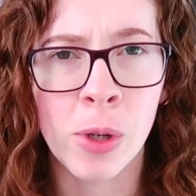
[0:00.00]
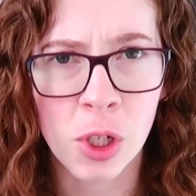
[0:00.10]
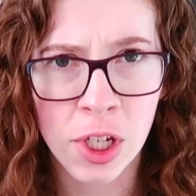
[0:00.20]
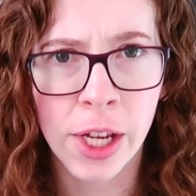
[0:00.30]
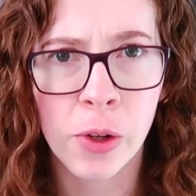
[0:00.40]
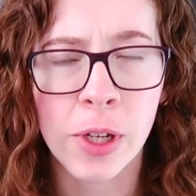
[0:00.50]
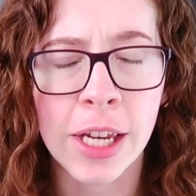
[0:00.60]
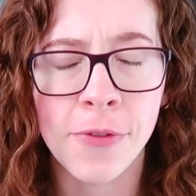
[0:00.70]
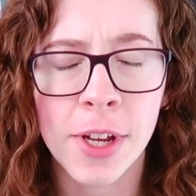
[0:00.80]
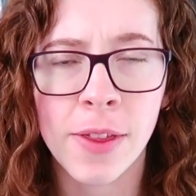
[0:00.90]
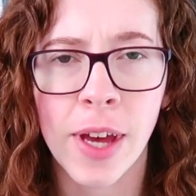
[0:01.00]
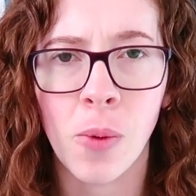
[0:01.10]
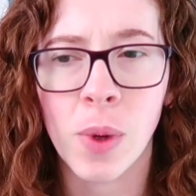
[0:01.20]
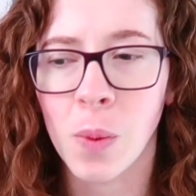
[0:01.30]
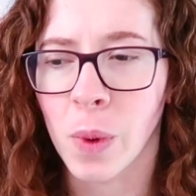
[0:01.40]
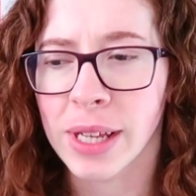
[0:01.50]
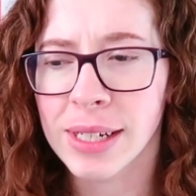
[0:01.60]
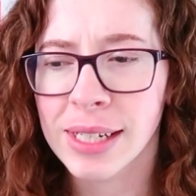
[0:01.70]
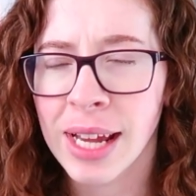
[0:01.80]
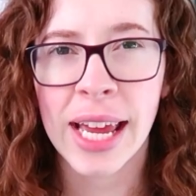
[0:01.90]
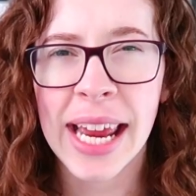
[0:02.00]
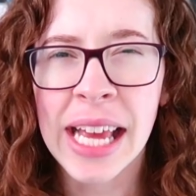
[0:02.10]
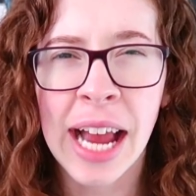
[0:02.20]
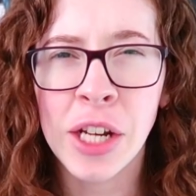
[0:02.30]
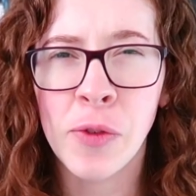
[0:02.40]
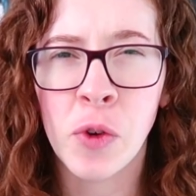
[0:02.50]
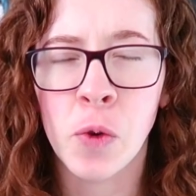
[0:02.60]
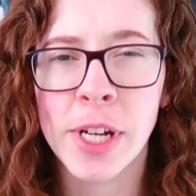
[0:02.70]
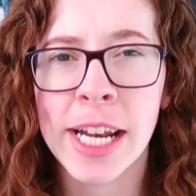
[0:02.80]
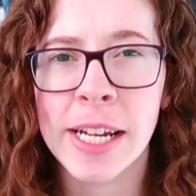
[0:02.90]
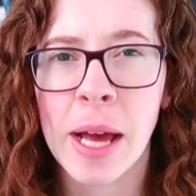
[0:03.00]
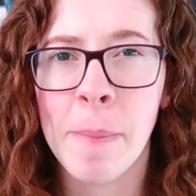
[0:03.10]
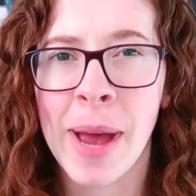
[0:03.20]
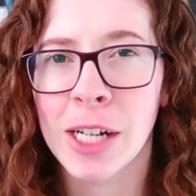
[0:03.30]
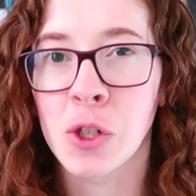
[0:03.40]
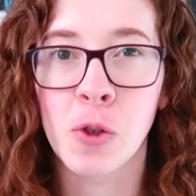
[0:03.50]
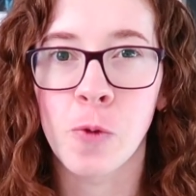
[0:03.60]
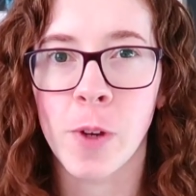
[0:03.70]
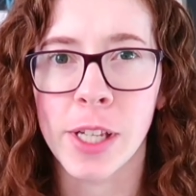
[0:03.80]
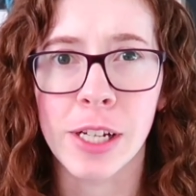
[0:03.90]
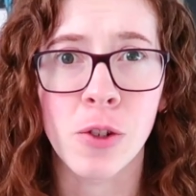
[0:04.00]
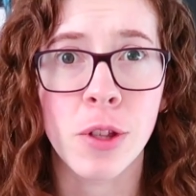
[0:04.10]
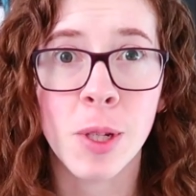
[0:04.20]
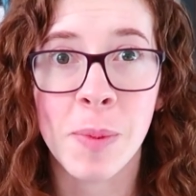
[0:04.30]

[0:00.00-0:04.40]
particular evening that we went. It kind of created a magical feeling to the